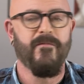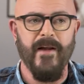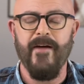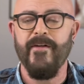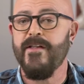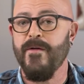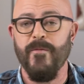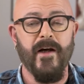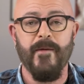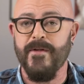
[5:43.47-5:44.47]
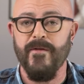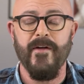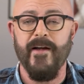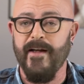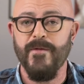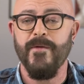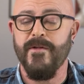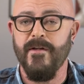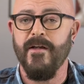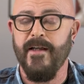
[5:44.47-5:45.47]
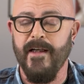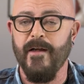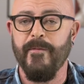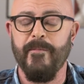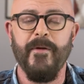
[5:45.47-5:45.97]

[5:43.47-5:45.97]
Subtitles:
having some ramps around the house, which is going to help,